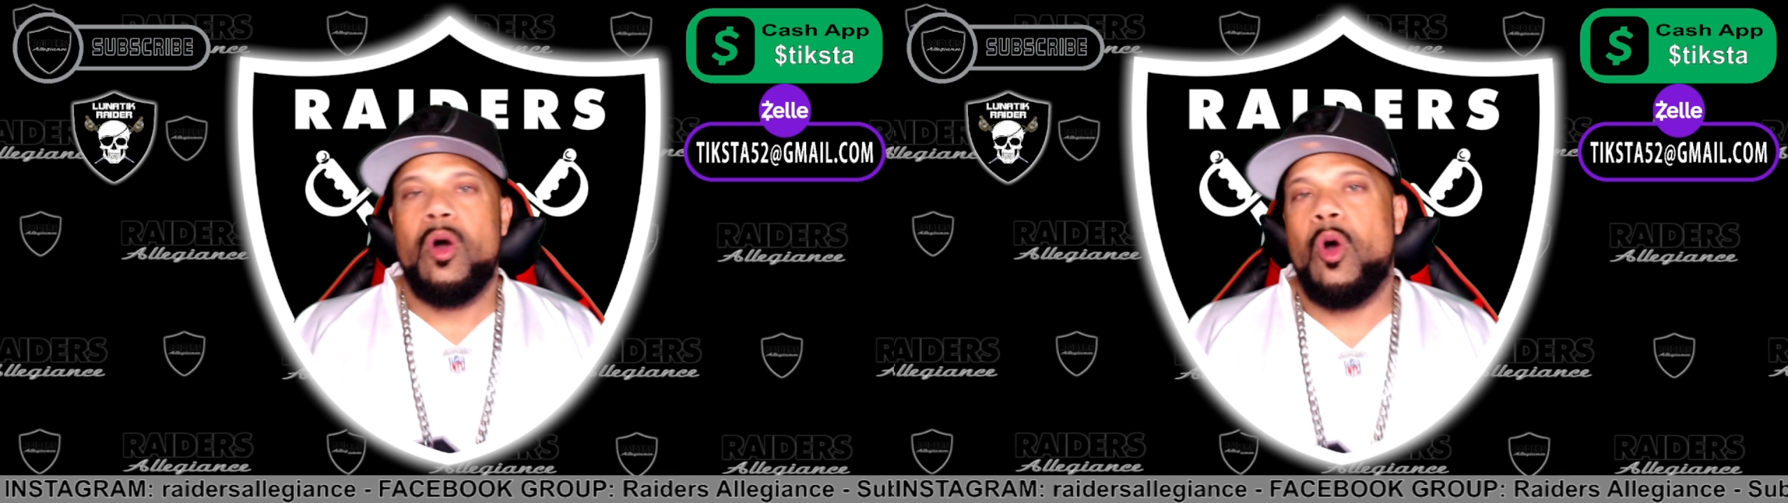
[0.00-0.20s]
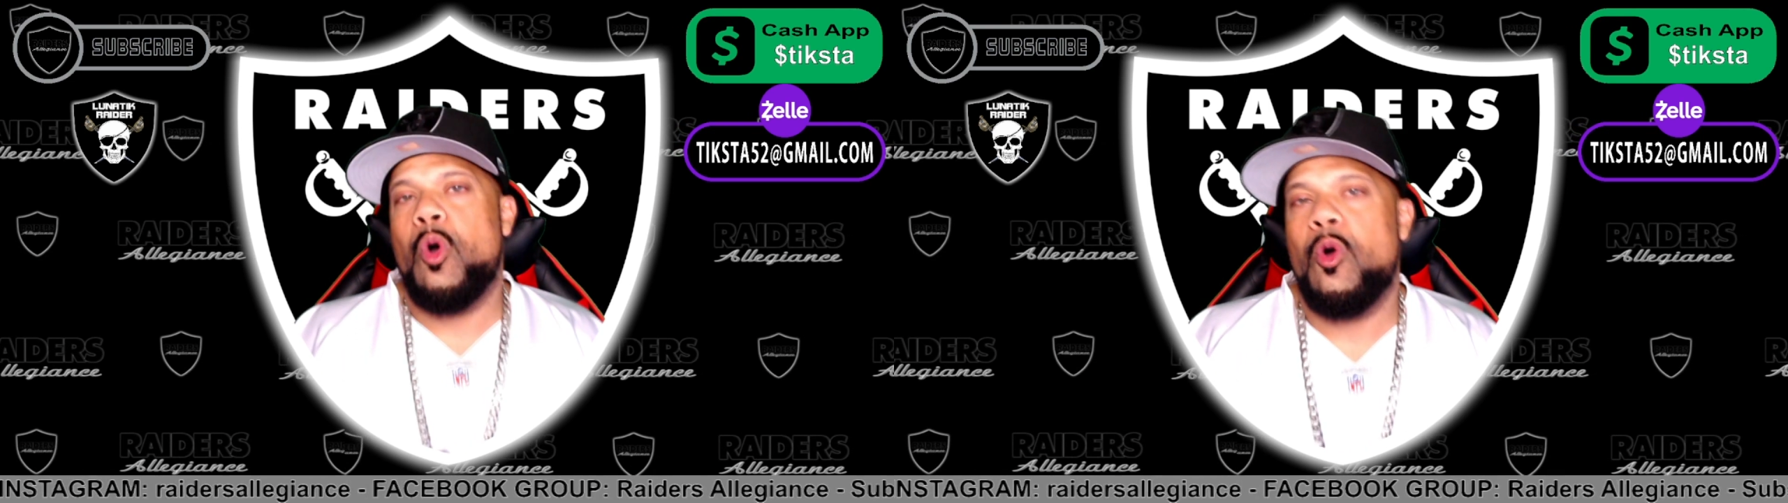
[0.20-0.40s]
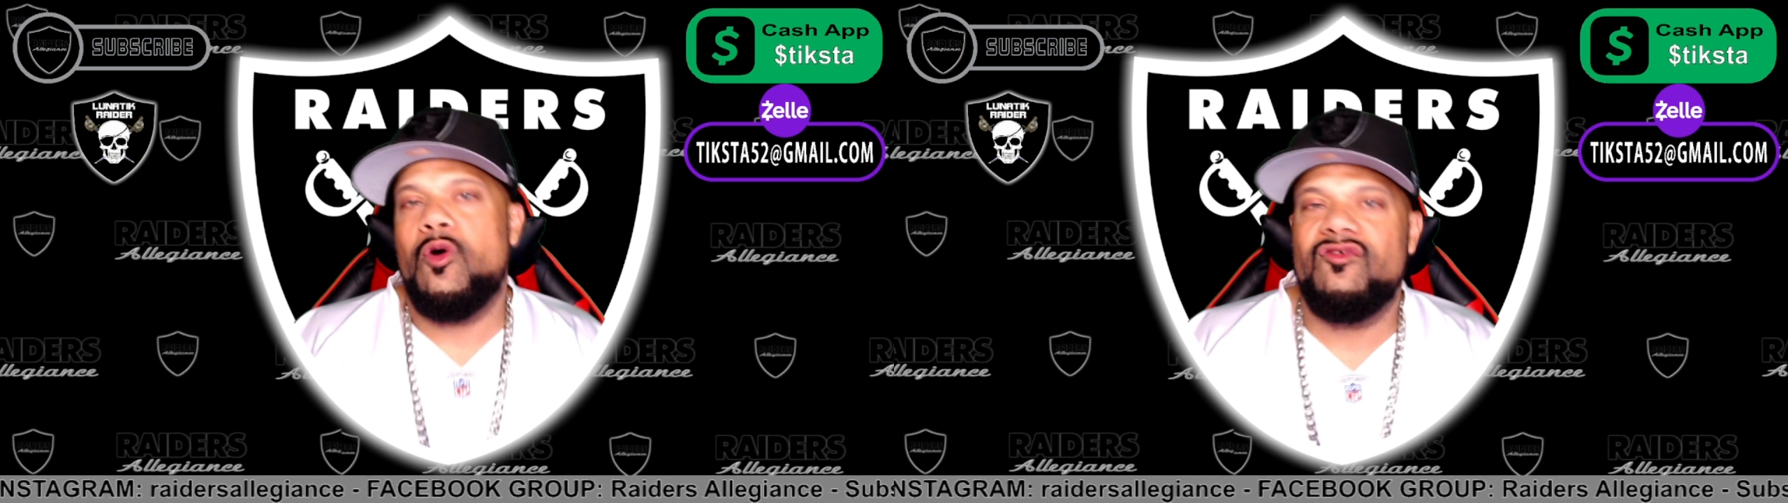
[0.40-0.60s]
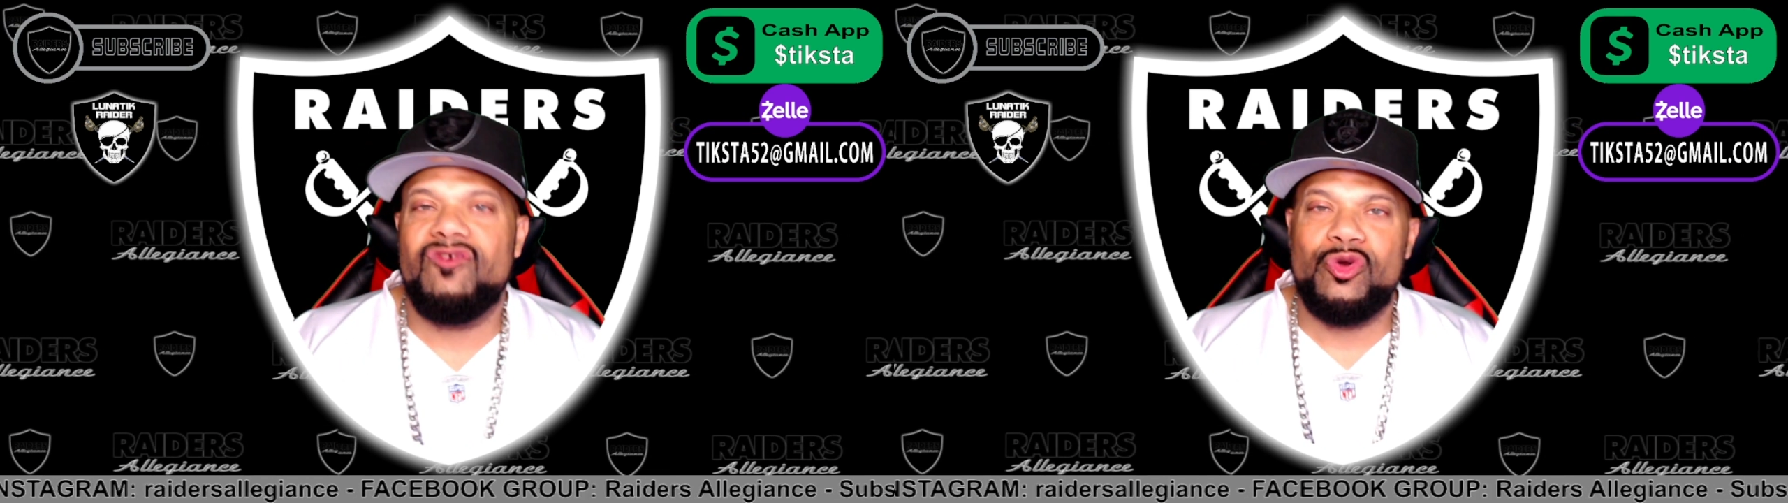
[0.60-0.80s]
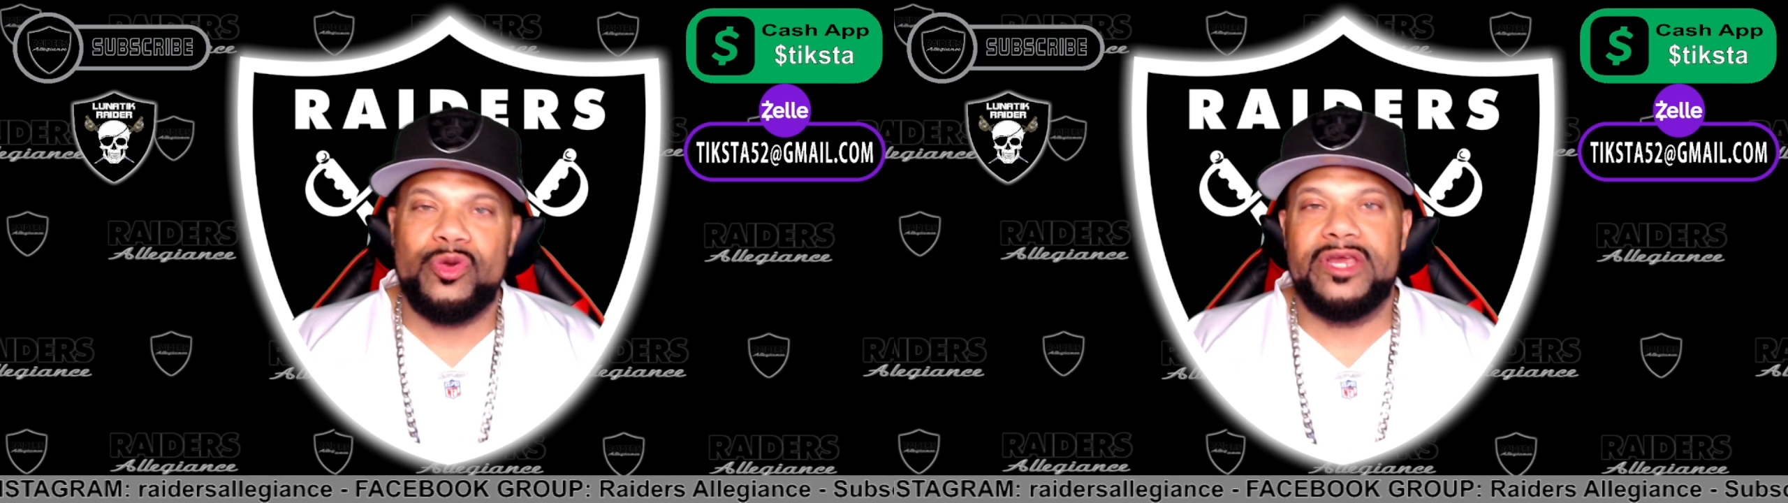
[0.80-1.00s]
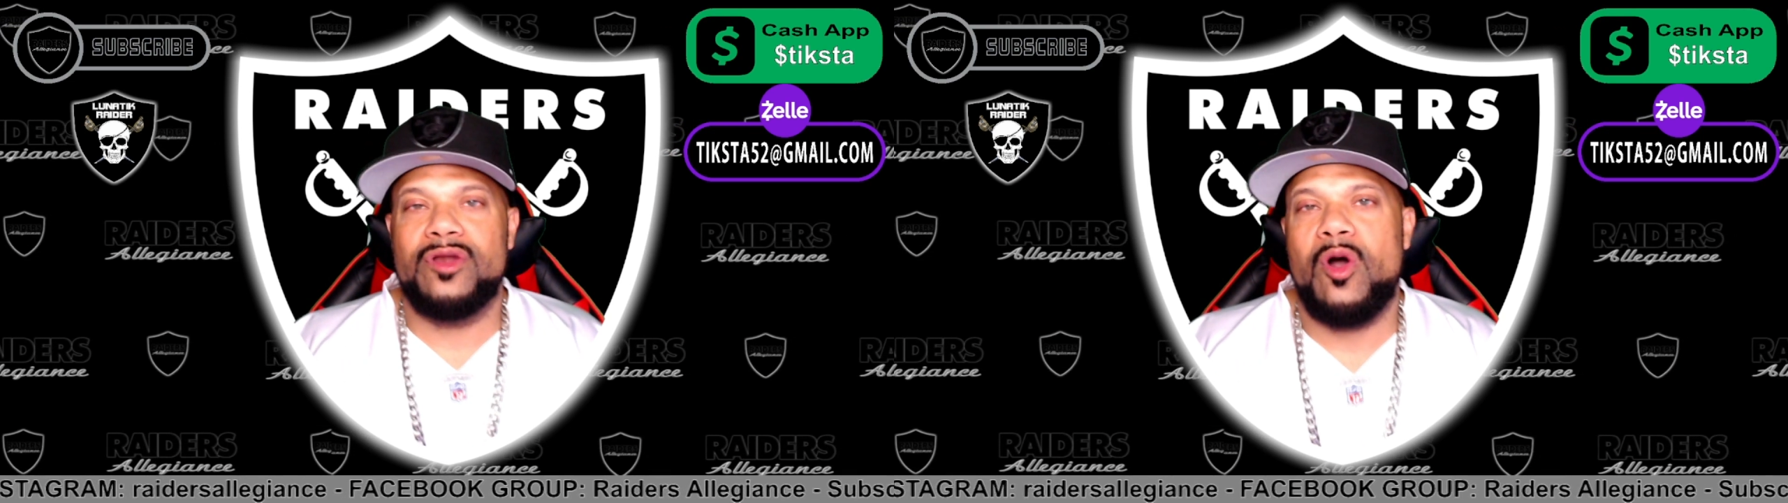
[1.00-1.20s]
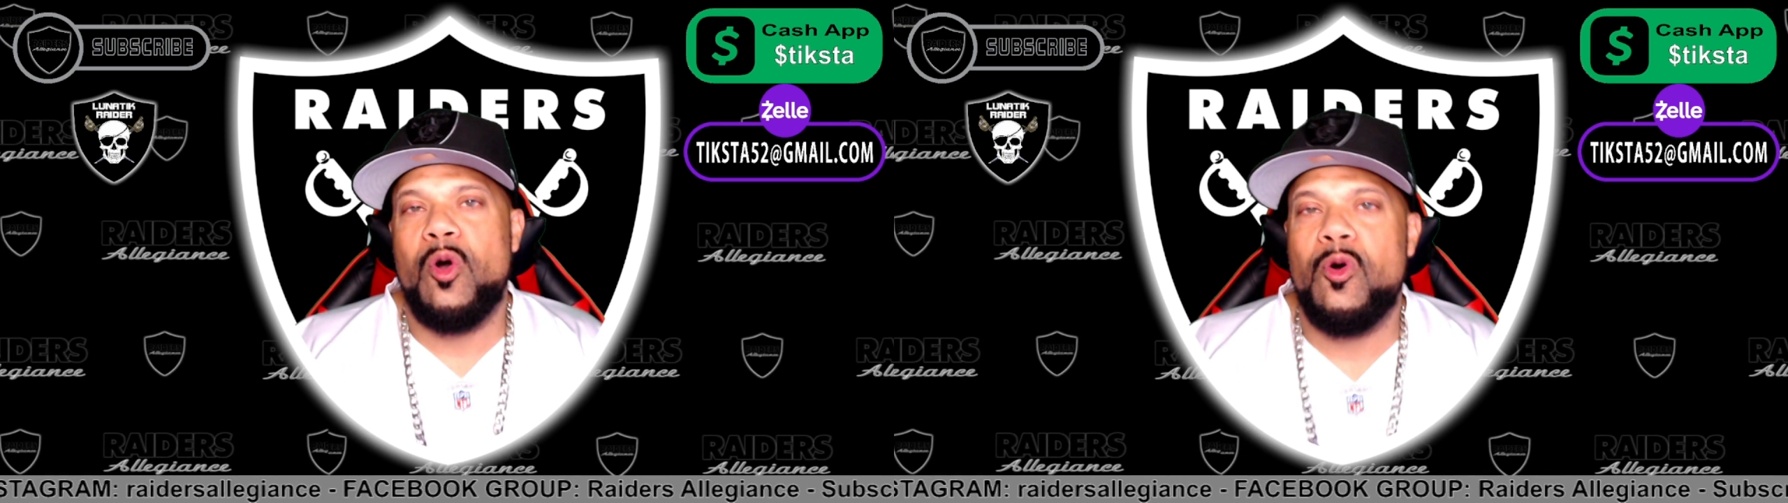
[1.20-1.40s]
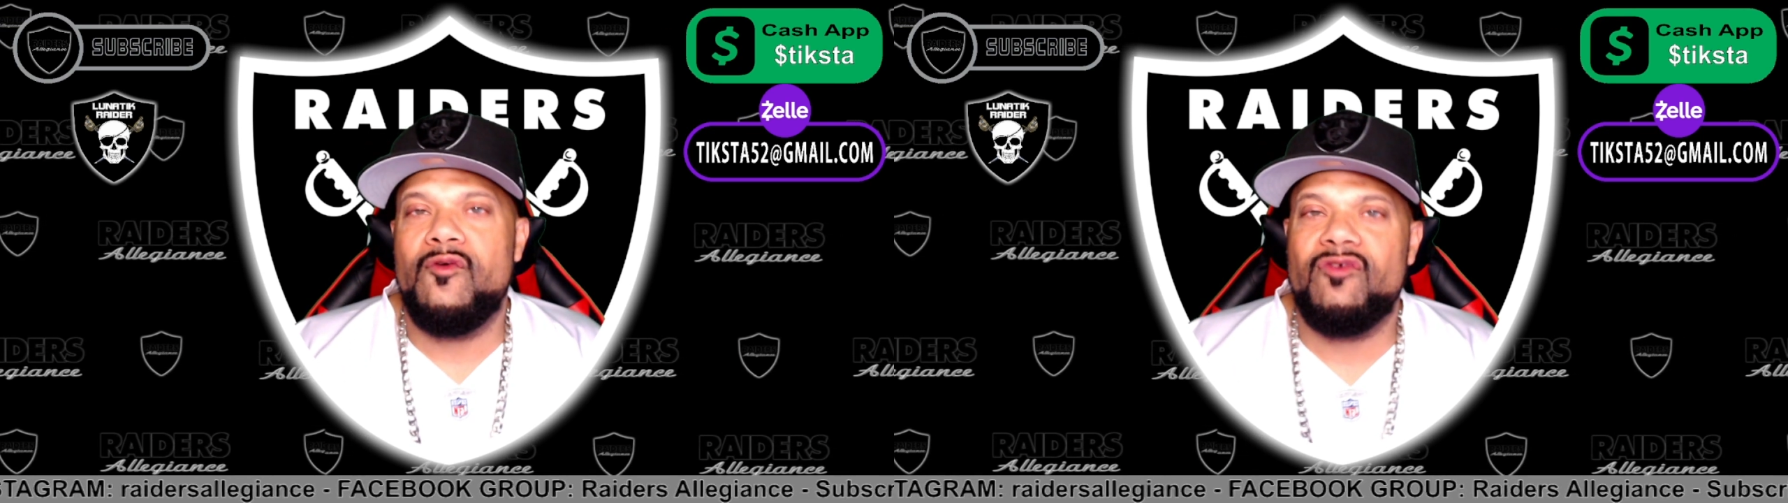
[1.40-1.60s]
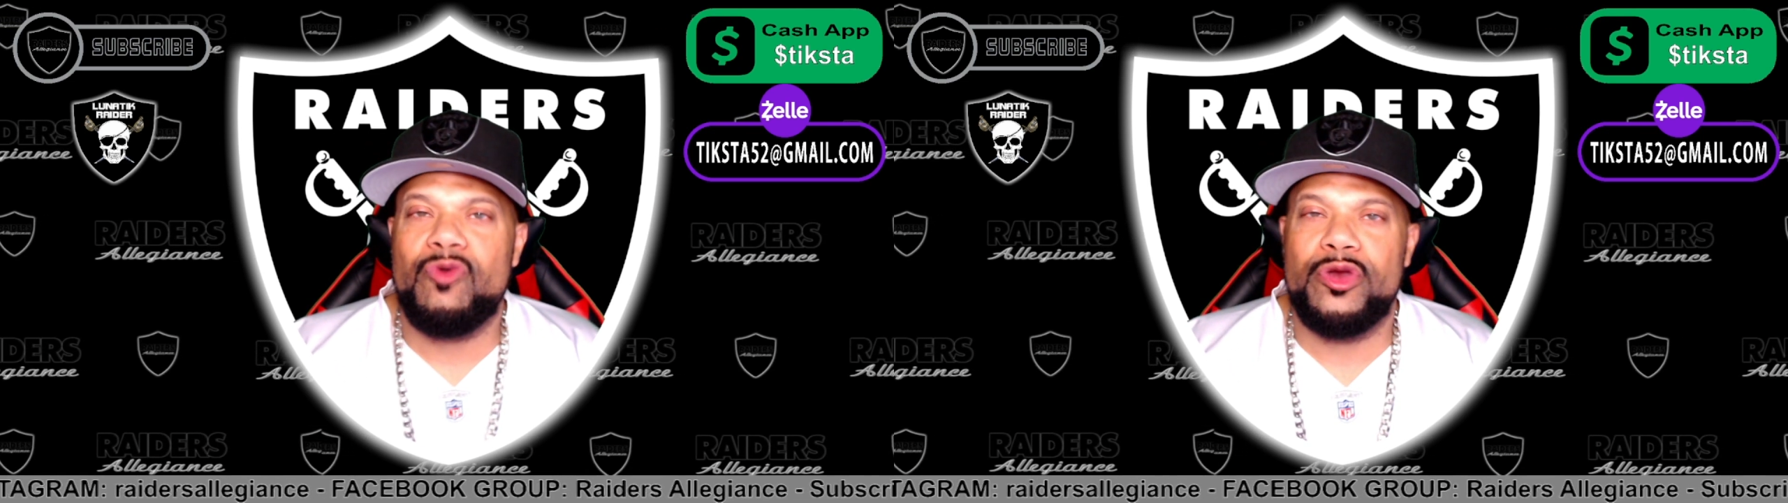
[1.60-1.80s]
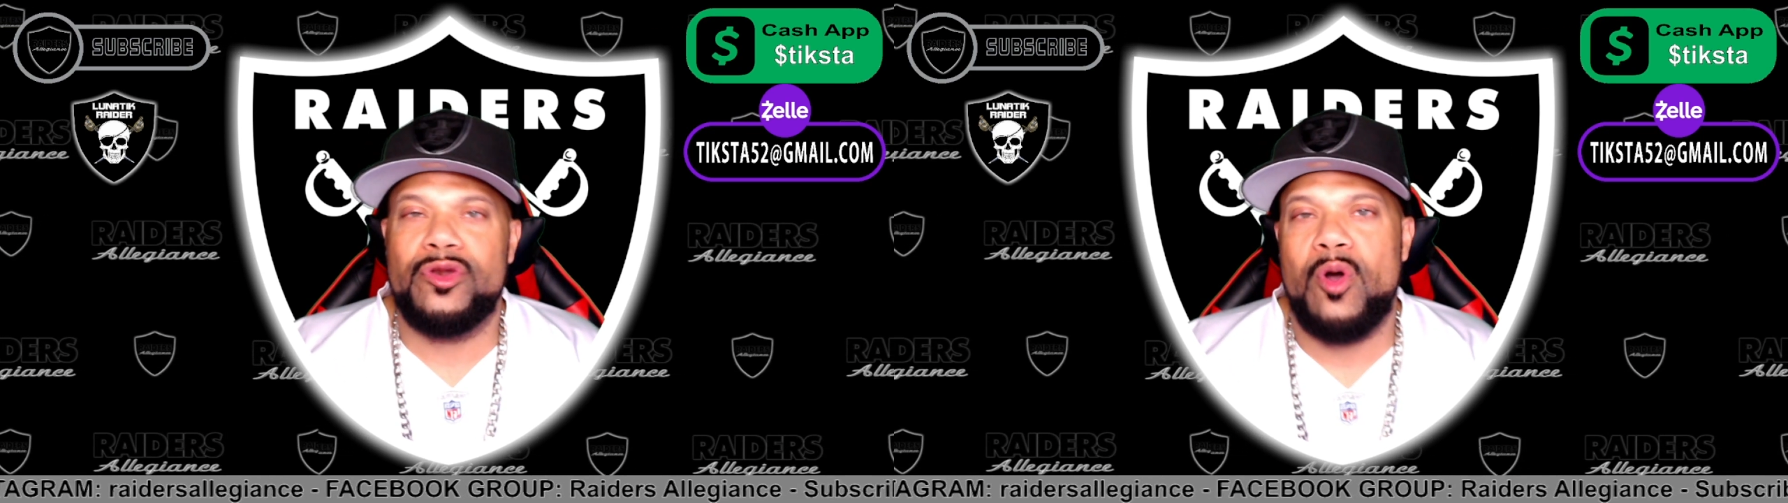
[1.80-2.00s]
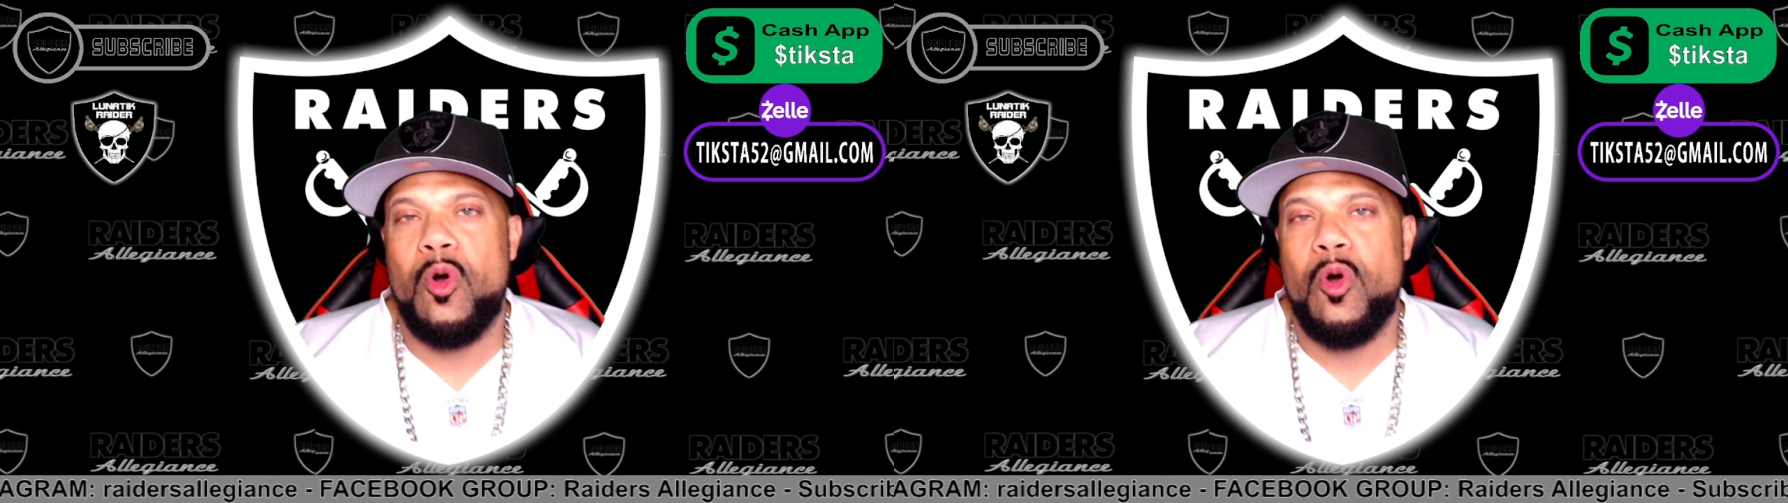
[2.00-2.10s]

over and over and